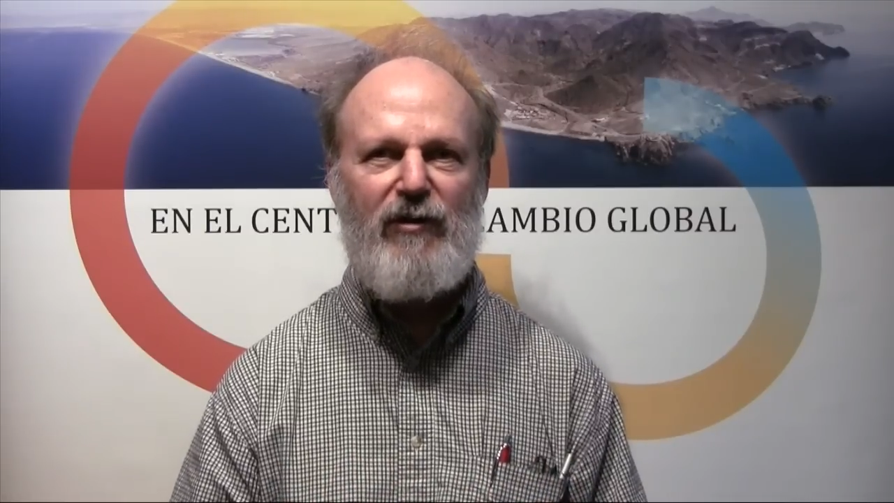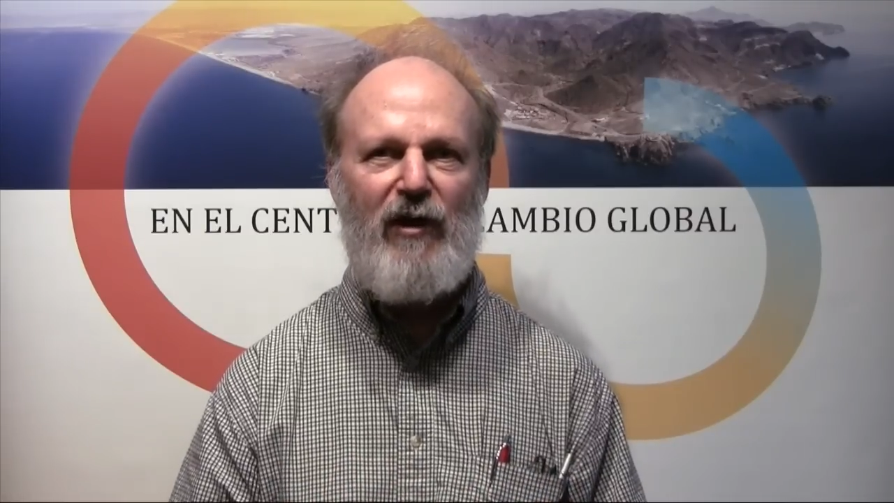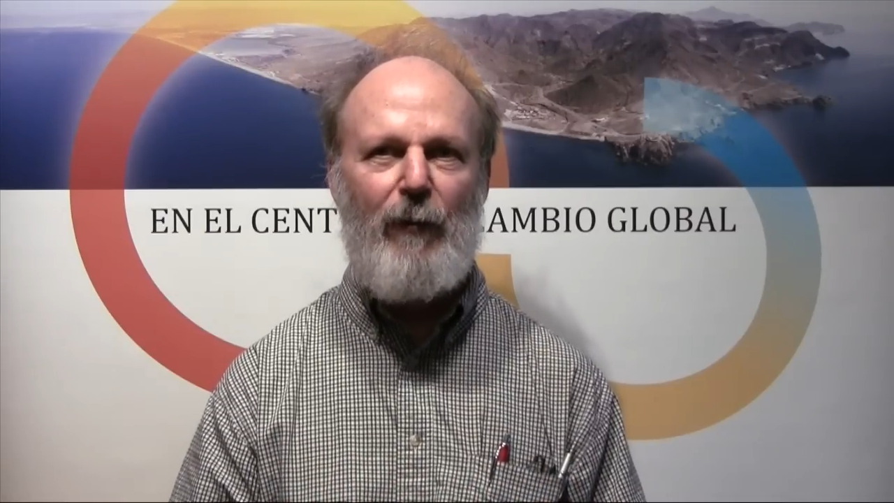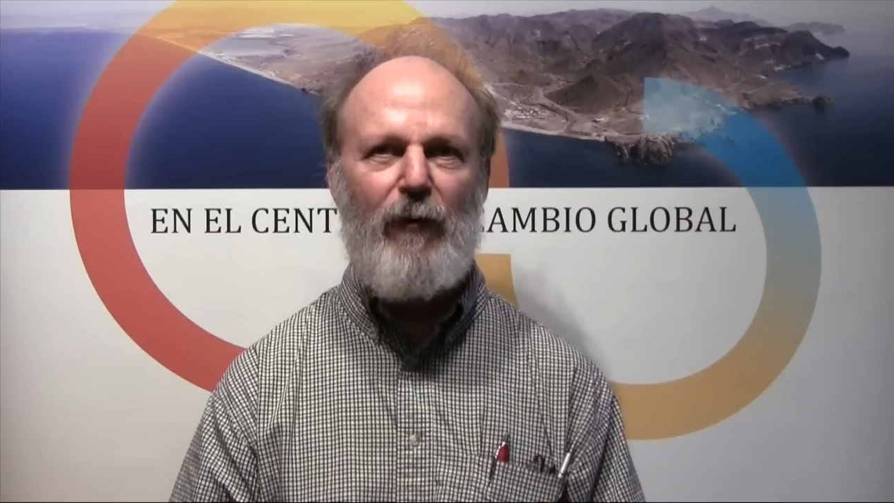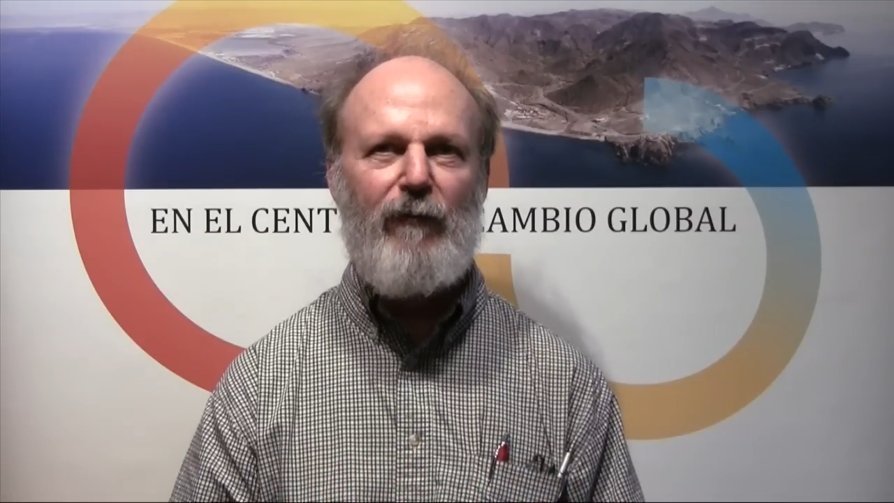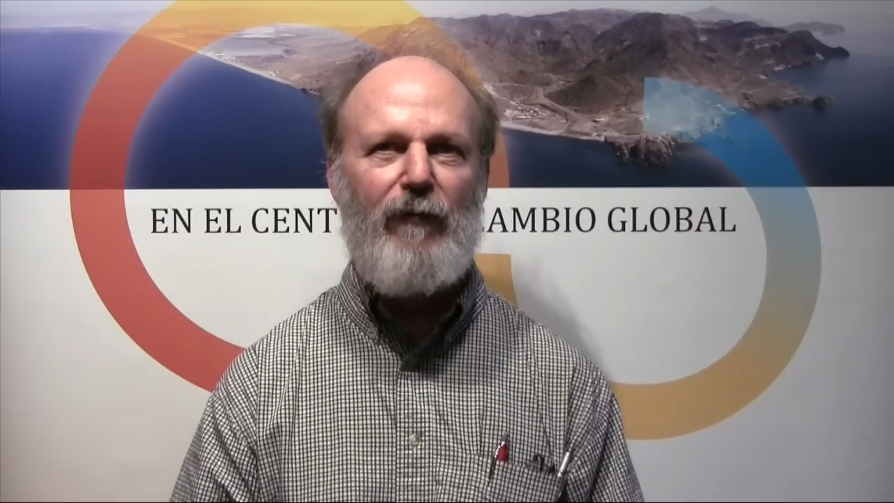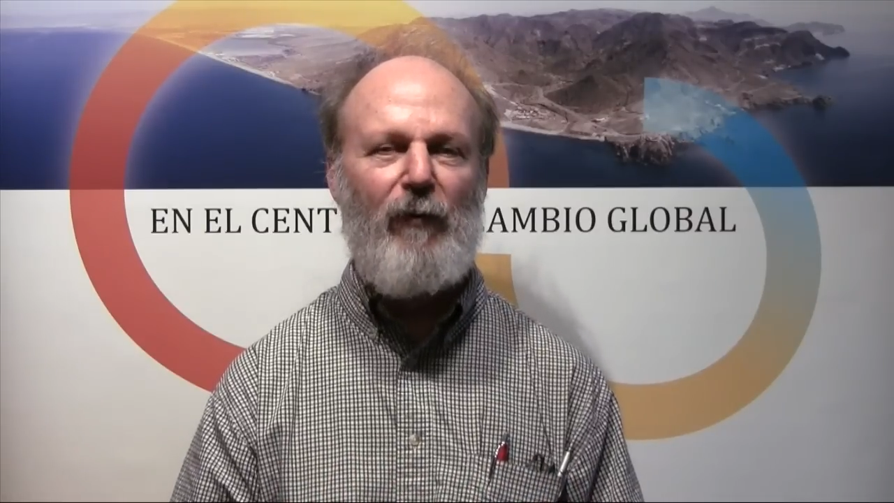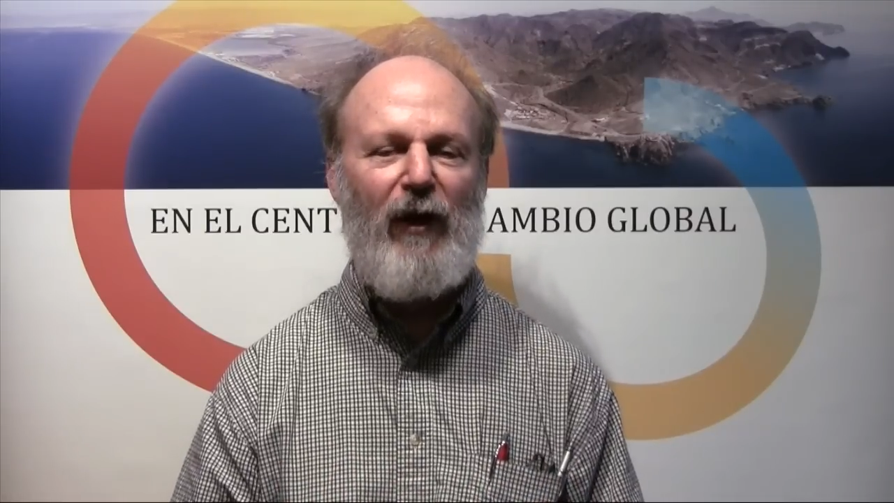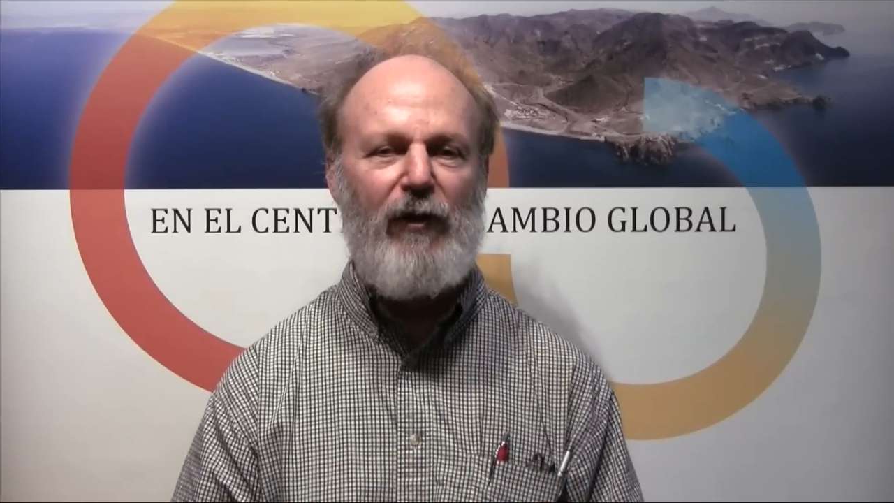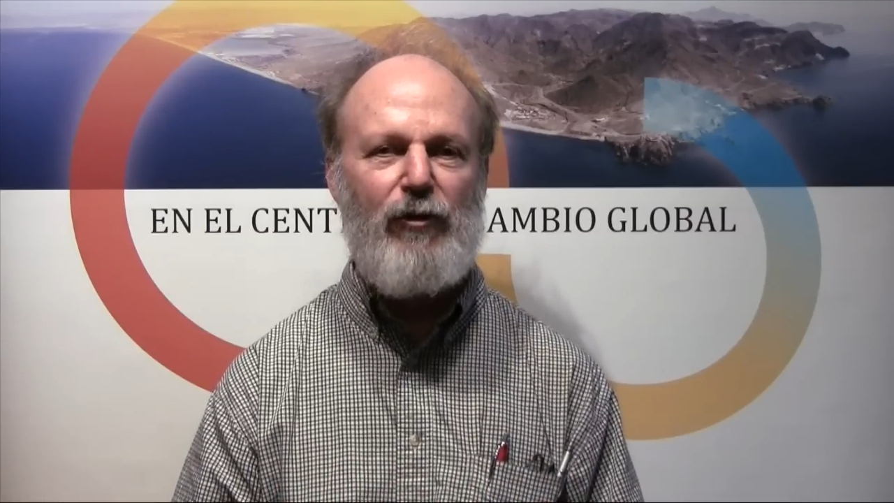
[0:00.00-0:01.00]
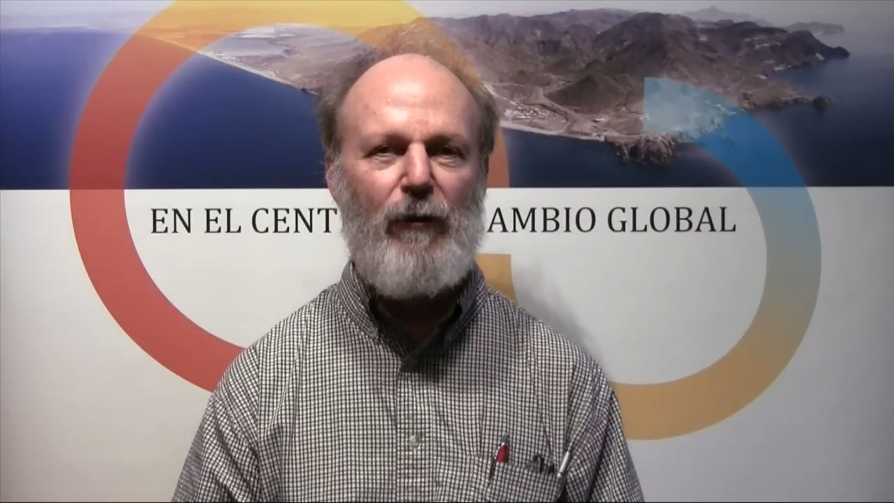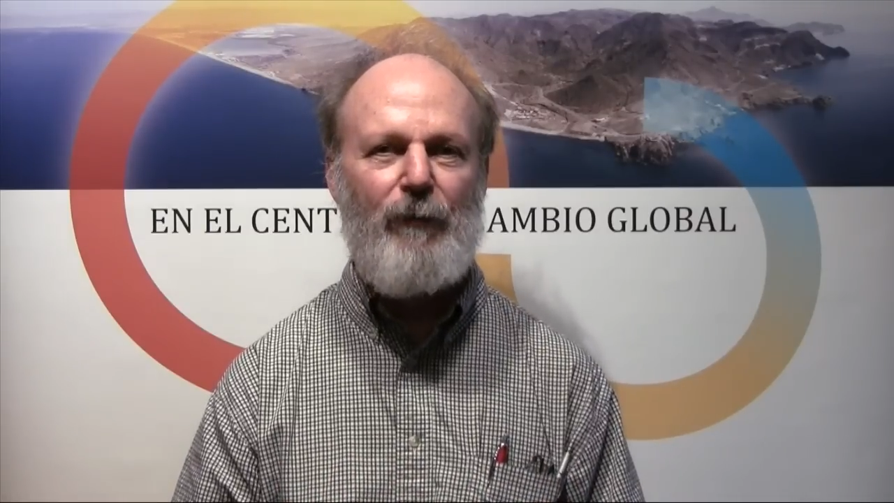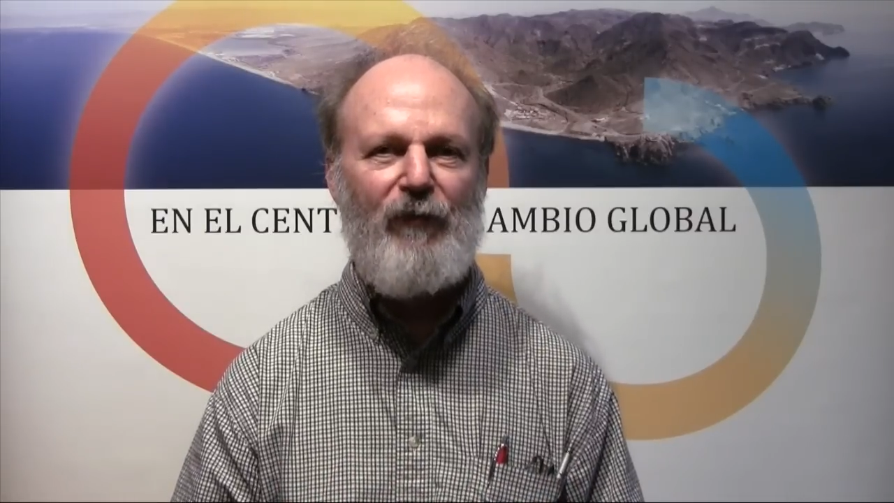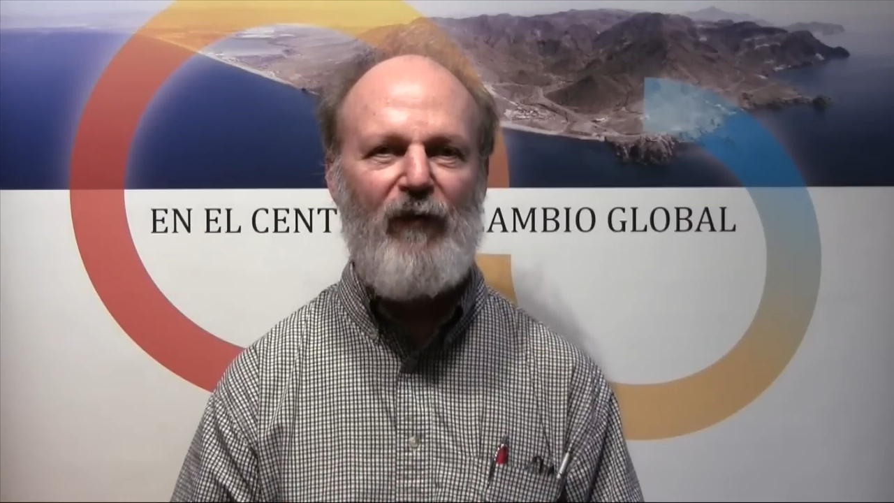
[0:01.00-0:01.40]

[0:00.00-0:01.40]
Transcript: separate from nature.